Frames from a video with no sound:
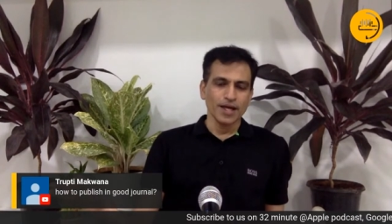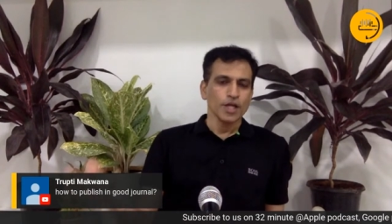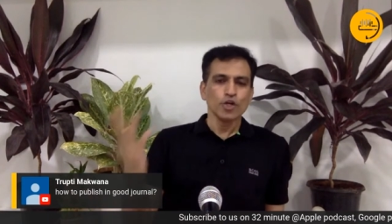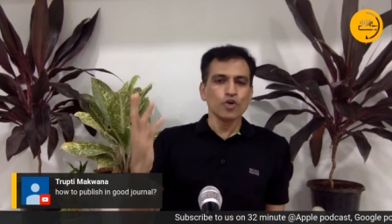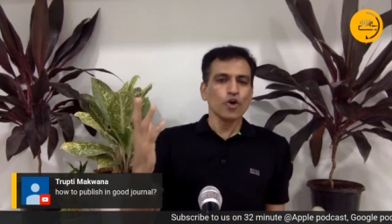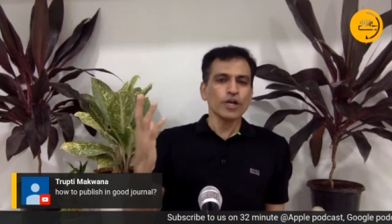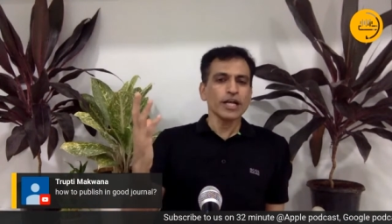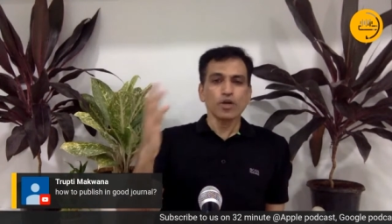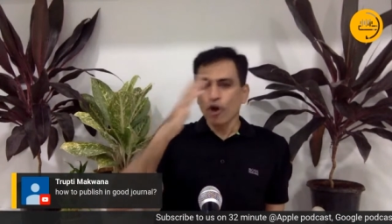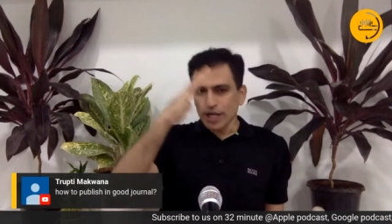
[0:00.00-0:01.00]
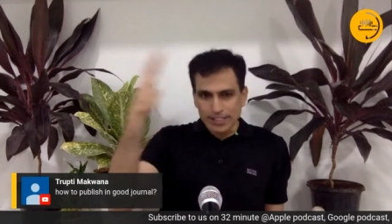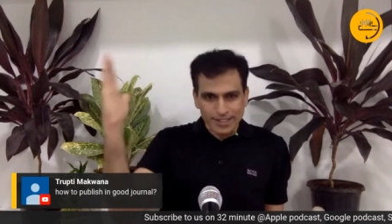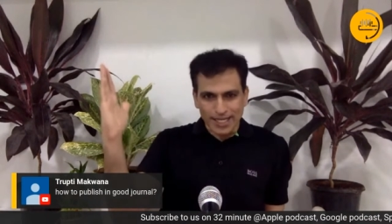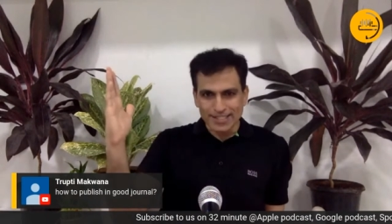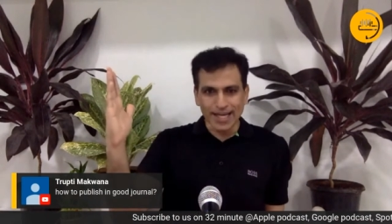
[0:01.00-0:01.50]
You don't need rocket
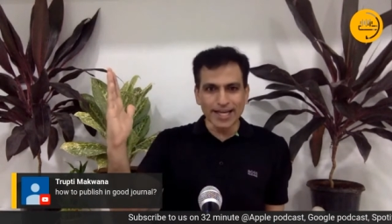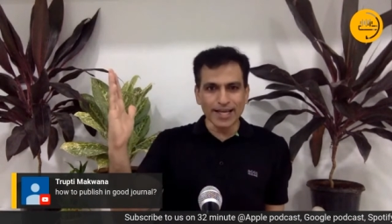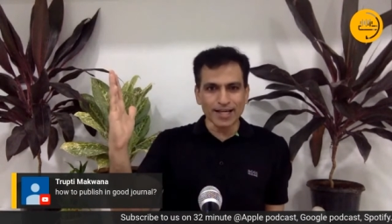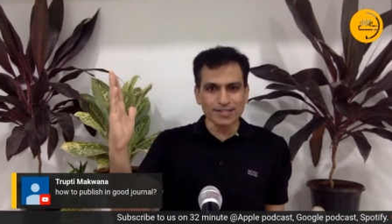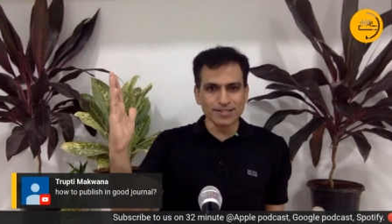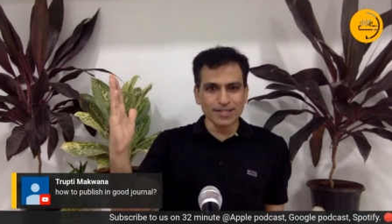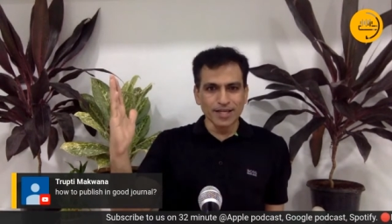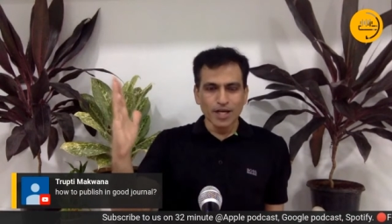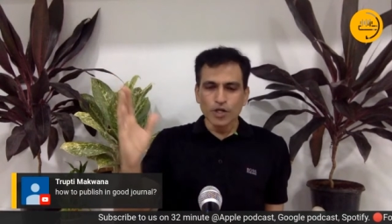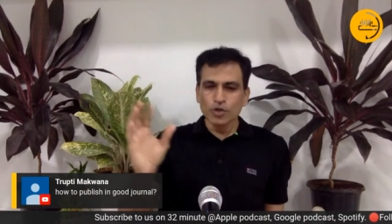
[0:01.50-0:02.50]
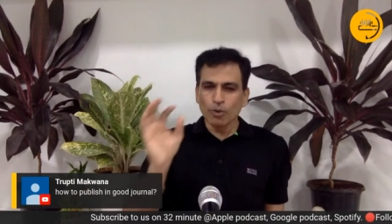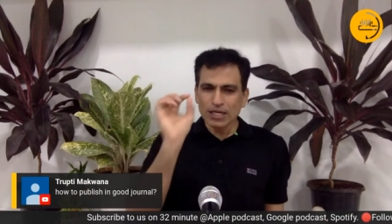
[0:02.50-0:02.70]
science ideas. You want